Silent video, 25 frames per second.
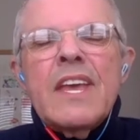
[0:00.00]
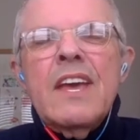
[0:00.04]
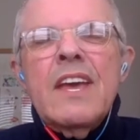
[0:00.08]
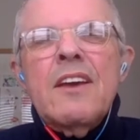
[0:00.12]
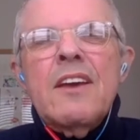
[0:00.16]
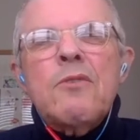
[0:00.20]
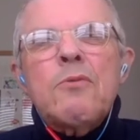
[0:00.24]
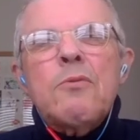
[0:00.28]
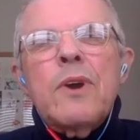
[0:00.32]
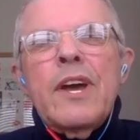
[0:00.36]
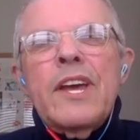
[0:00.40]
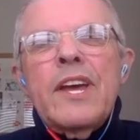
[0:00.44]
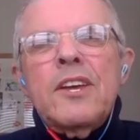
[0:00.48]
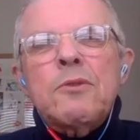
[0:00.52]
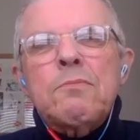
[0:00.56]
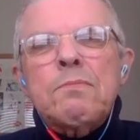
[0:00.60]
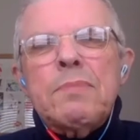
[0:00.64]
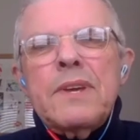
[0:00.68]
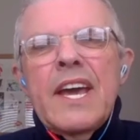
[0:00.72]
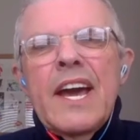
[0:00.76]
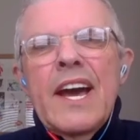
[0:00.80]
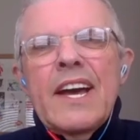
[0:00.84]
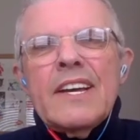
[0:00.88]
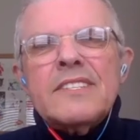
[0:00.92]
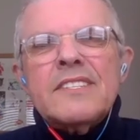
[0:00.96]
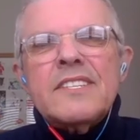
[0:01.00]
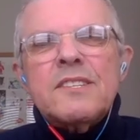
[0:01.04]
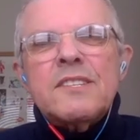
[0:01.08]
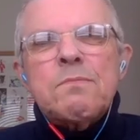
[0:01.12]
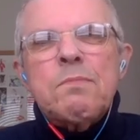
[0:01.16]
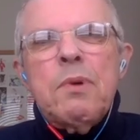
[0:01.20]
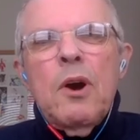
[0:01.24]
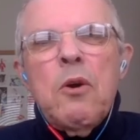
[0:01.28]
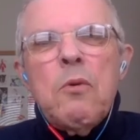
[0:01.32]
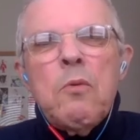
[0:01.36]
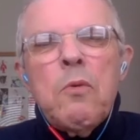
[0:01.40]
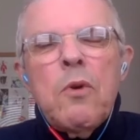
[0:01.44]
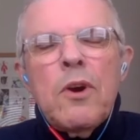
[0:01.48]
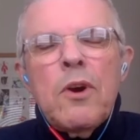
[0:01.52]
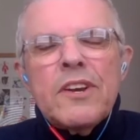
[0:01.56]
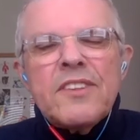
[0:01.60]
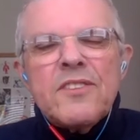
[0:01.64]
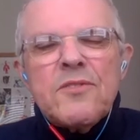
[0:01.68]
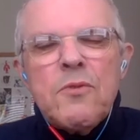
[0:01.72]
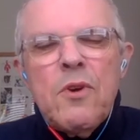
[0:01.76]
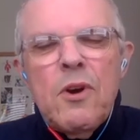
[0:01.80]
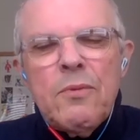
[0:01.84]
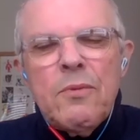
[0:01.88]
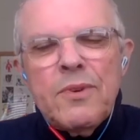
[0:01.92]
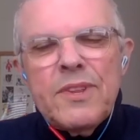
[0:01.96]
where you'd be asked to spot what is
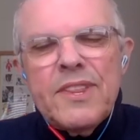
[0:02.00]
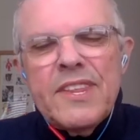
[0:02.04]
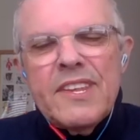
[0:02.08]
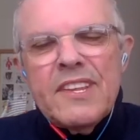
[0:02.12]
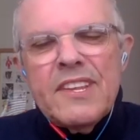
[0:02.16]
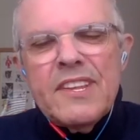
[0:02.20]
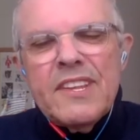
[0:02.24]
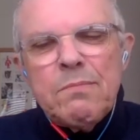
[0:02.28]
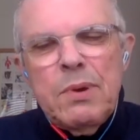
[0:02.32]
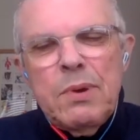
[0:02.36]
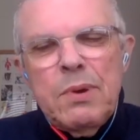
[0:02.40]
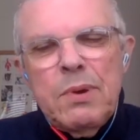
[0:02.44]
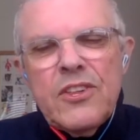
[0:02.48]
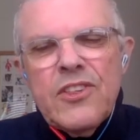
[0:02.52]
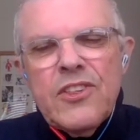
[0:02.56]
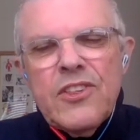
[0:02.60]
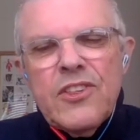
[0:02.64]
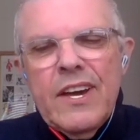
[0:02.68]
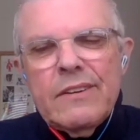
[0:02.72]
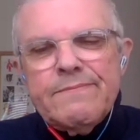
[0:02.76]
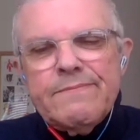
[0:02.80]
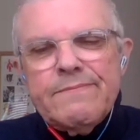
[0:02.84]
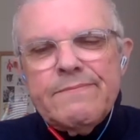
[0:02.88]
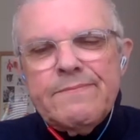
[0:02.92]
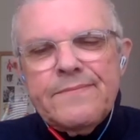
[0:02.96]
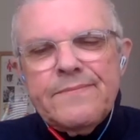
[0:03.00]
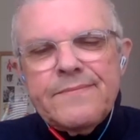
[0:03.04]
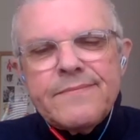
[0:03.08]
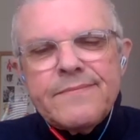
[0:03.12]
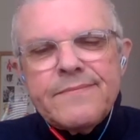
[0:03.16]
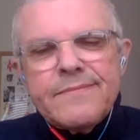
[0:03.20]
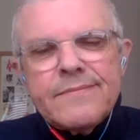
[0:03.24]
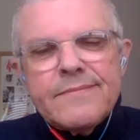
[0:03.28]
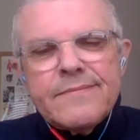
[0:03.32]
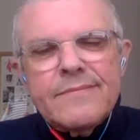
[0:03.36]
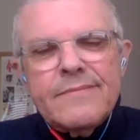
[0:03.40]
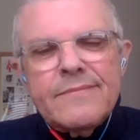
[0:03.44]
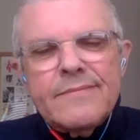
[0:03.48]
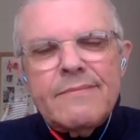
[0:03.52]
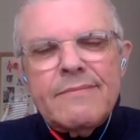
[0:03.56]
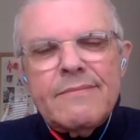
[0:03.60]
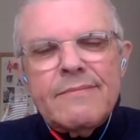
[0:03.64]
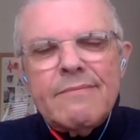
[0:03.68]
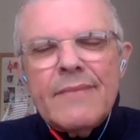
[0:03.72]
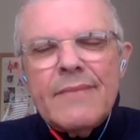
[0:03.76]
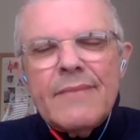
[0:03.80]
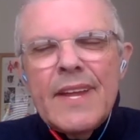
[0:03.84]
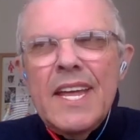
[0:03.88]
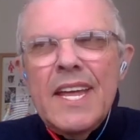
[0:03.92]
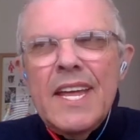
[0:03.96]
wrong with this picture.
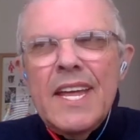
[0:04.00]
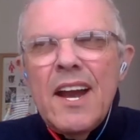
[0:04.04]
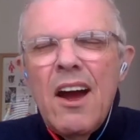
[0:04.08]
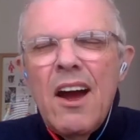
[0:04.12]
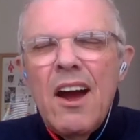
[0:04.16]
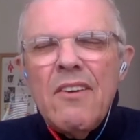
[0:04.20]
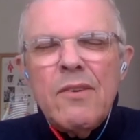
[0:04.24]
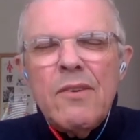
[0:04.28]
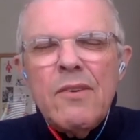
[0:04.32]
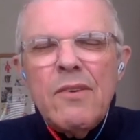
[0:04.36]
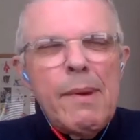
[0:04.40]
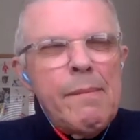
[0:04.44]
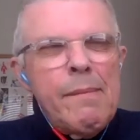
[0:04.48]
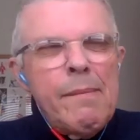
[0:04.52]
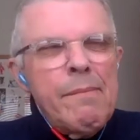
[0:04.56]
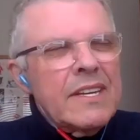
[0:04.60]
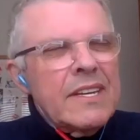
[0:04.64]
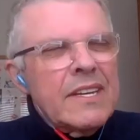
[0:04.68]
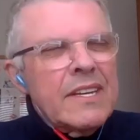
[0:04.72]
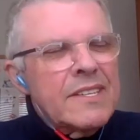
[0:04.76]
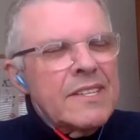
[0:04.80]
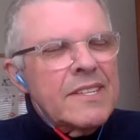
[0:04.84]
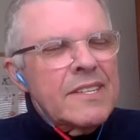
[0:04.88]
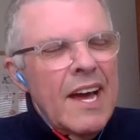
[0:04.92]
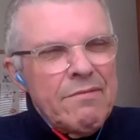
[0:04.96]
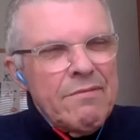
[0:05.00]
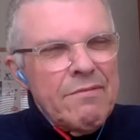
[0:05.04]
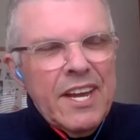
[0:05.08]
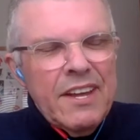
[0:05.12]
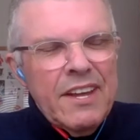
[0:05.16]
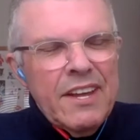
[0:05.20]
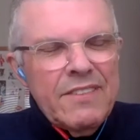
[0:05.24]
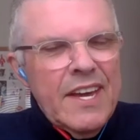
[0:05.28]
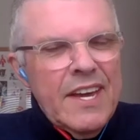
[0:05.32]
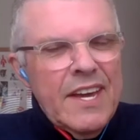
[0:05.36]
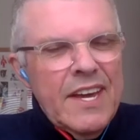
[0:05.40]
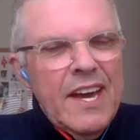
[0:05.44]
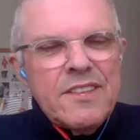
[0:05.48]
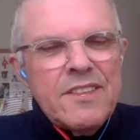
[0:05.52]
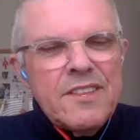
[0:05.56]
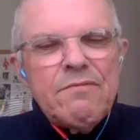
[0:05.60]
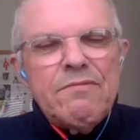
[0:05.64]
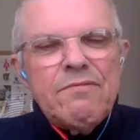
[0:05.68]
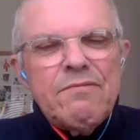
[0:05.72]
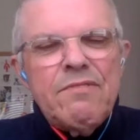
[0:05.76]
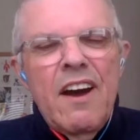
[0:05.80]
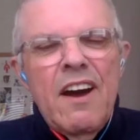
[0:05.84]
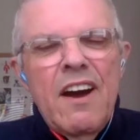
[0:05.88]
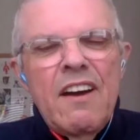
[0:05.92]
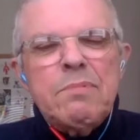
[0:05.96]
And I remember loving at the age of
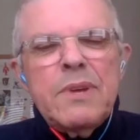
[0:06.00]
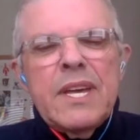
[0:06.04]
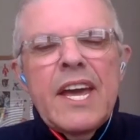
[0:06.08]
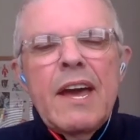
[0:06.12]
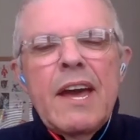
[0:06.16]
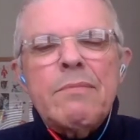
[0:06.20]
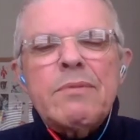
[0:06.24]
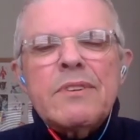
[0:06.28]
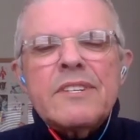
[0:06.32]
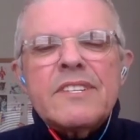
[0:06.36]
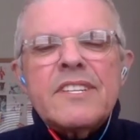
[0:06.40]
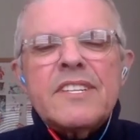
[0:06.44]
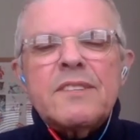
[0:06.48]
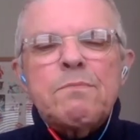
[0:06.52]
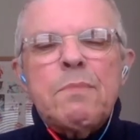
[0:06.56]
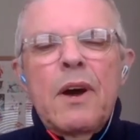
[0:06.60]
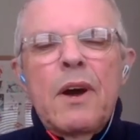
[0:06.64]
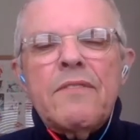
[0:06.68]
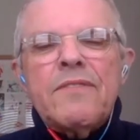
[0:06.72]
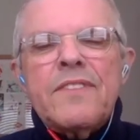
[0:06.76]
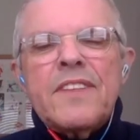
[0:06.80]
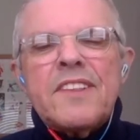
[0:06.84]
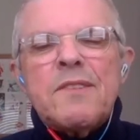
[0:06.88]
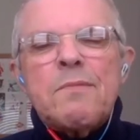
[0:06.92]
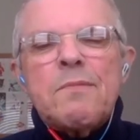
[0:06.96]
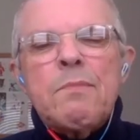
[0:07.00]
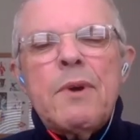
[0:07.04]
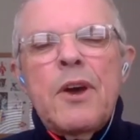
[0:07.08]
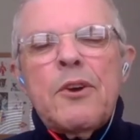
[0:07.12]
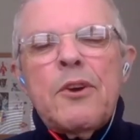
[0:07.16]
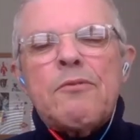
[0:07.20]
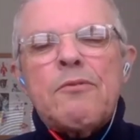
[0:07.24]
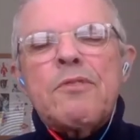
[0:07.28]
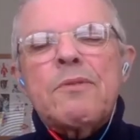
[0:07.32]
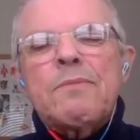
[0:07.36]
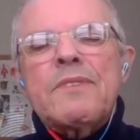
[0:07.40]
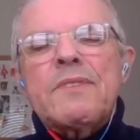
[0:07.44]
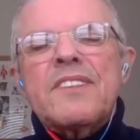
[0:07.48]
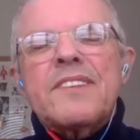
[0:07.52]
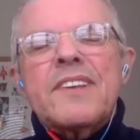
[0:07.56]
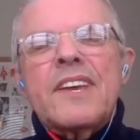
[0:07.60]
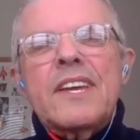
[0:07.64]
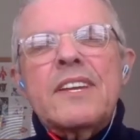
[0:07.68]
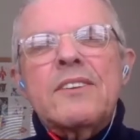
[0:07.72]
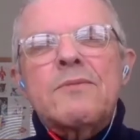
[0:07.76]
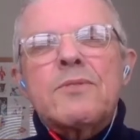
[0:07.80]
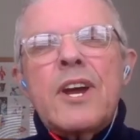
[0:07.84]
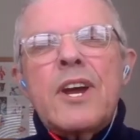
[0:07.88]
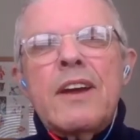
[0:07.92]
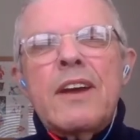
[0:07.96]
5, being able to spot the smoke from the
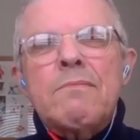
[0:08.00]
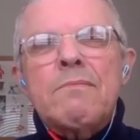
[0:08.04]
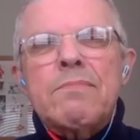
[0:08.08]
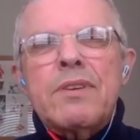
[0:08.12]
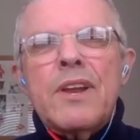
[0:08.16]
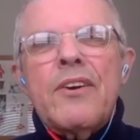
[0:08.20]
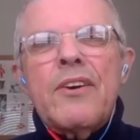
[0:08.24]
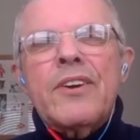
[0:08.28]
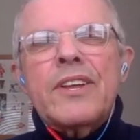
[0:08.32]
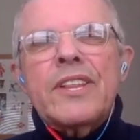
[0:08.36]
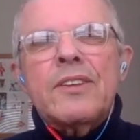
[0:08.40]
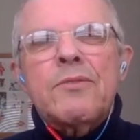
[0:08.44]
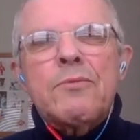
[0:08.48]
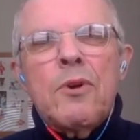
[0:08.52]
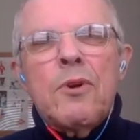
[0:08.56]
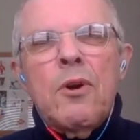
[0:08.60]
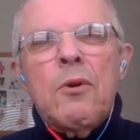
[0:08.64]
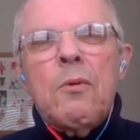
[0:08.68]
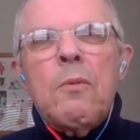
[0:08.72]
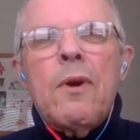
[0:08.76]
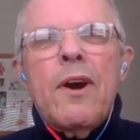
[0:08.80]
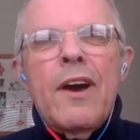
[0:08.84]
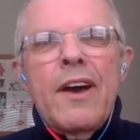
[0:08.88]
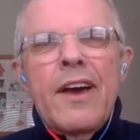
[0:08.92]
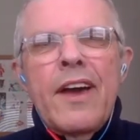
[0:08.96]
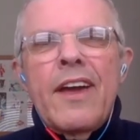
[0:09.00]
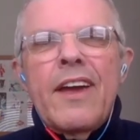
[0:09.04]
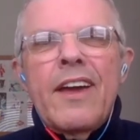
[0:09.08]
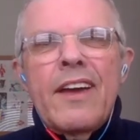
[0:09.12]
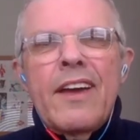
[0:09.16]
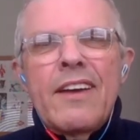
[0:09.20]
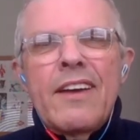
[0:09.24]
steam train blowing the wrong way.